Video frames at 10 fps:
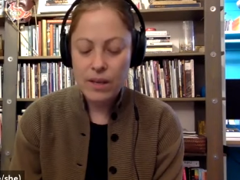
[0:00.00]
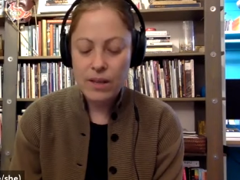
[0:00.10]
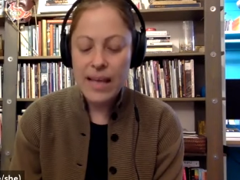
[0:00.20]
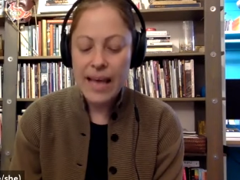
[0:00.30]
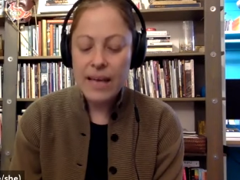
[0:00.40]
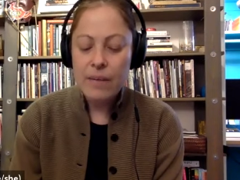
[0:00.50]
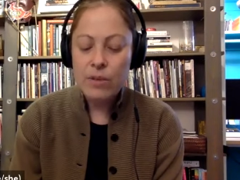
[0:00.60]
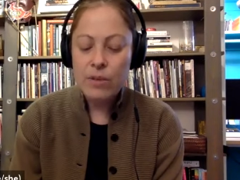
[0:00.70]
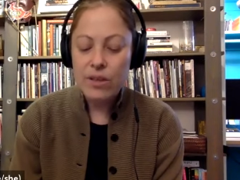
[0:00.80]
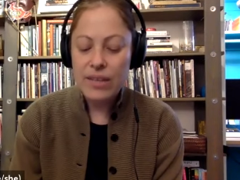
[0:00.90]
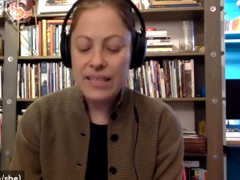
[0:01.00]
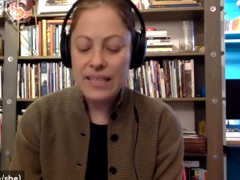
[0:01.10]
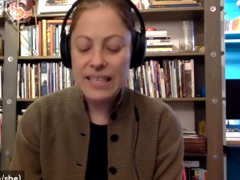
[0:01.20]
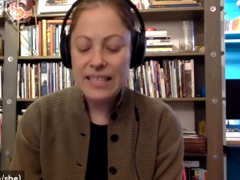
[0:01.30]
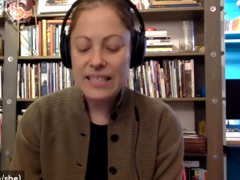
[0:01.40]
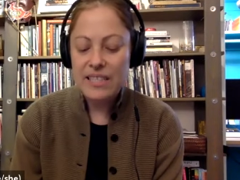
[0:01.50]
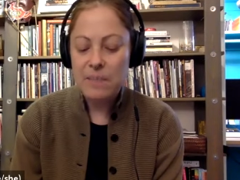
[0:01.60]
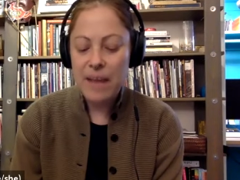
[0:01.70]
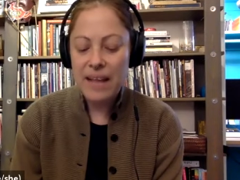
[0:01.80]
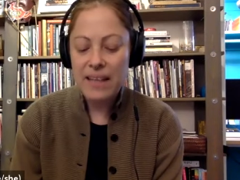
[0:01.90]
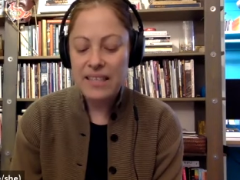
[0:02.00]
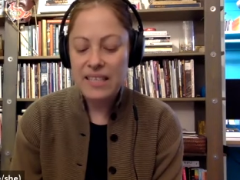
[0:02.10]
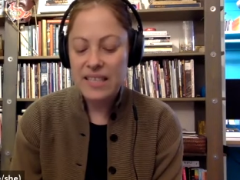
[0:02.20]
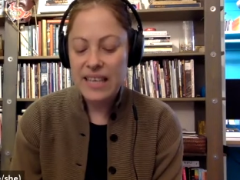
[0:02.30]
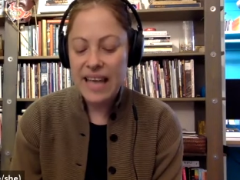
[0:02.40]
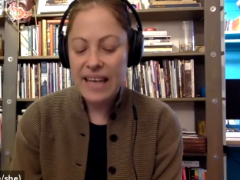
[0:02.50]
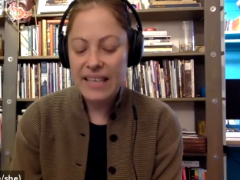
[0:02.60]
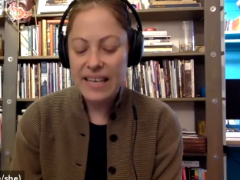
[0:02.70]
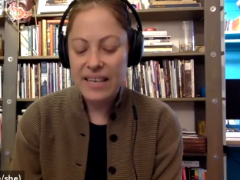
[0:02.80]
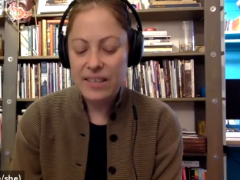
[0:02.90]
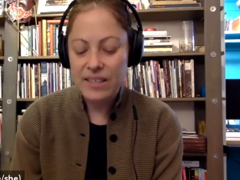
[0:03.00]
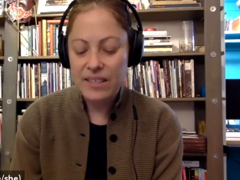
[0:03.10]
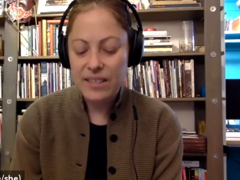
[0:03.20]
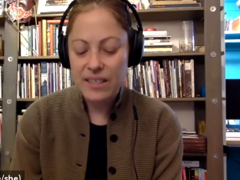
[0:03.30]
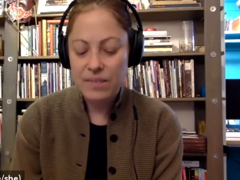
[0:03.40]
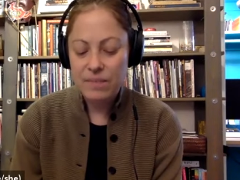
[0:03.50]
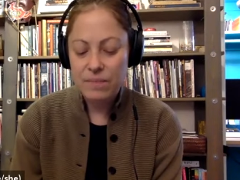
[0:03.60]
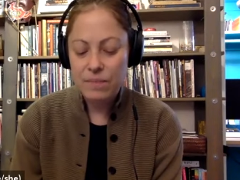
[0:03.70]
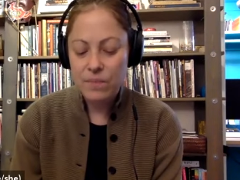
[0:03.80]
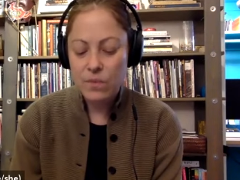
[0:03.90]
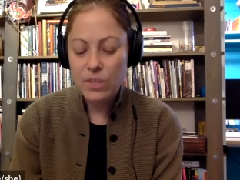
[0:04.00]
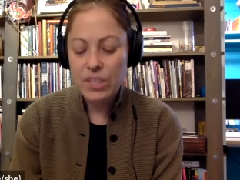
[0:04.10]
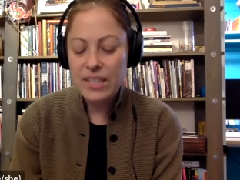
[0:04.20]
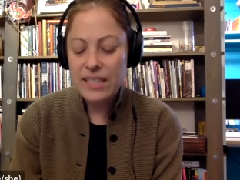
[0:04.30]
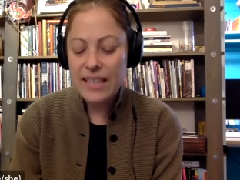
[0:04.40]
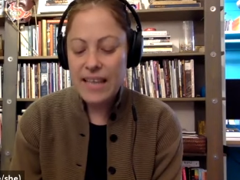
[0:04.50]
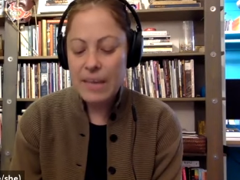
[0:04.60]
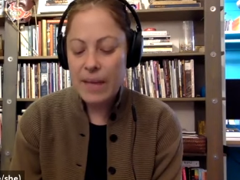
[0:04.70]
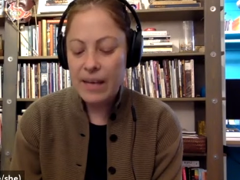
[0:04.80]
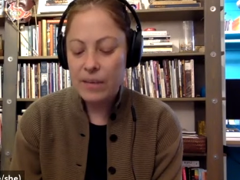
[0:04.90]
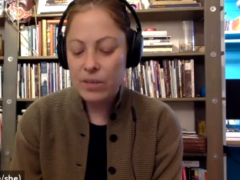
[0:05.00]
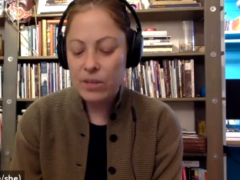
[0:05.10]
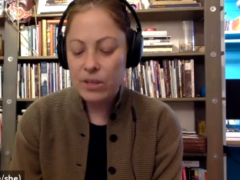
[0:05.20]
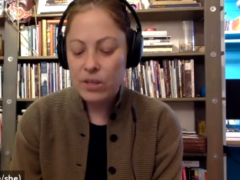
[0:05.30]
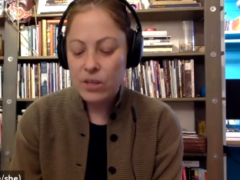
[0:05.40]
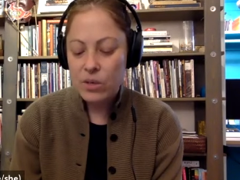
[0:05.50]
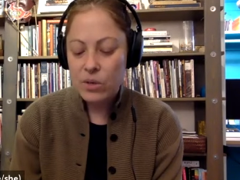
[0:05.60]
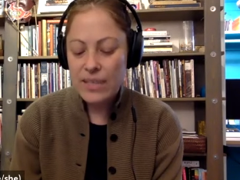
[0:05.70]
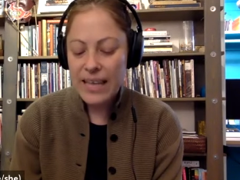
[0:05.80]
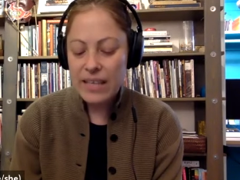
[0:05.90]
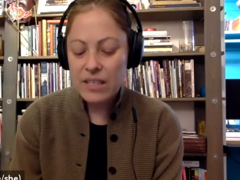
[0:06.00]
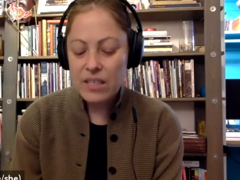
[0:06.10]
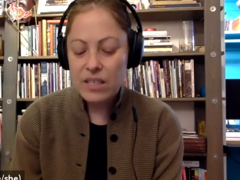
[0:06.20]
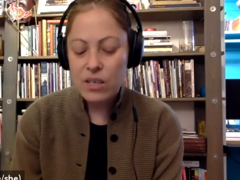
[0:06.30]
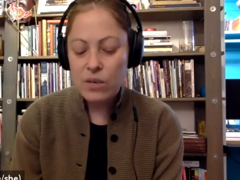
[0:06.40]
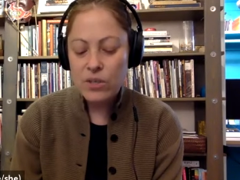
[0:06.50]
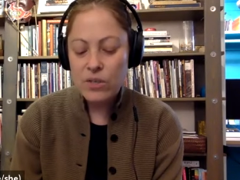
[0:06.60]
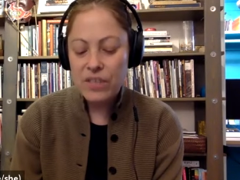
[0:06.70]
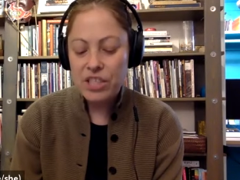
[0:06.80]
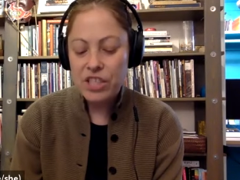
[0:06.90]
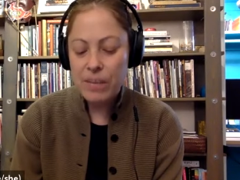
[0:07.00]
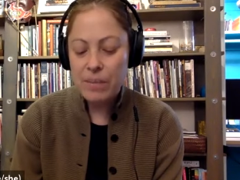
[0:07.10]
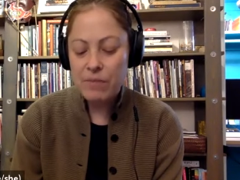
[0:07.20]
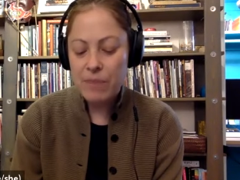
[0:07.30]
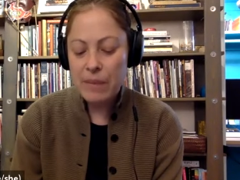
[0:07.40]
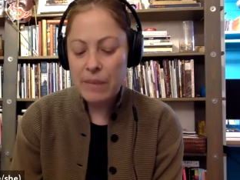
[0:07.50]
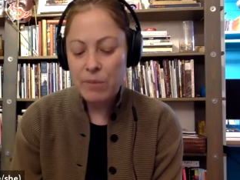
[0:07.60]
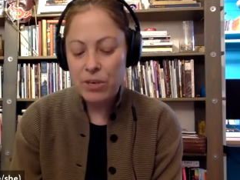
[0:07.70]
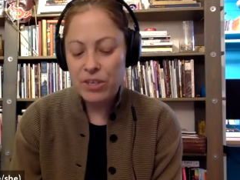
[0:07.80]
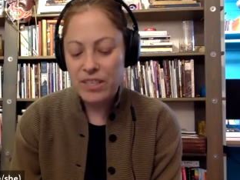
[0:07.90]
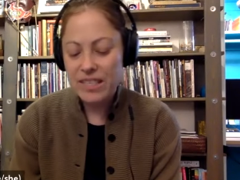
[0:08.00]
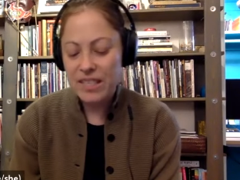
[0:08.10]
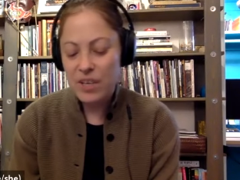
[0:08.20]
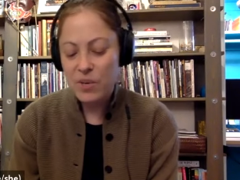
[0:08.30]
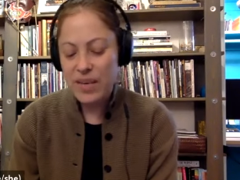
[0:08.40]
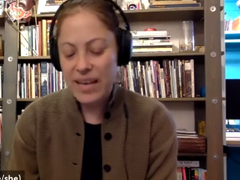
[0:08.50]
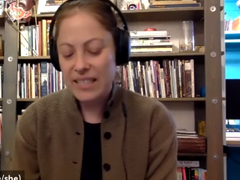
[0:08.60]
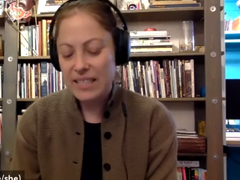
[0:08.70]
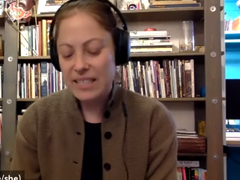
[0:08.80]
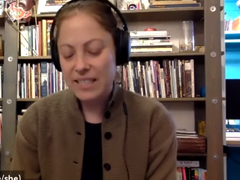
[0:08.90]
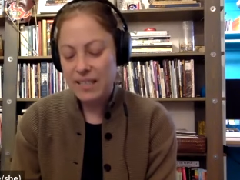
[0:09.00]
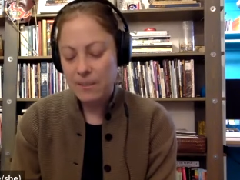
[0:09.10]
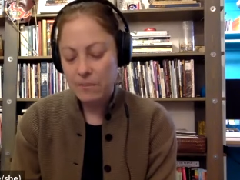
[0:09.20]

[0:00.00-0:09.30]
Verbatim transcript: The animal that sings its ballads to the cattails, which is the same animal whose hands close over the shape of baby birds in low nests.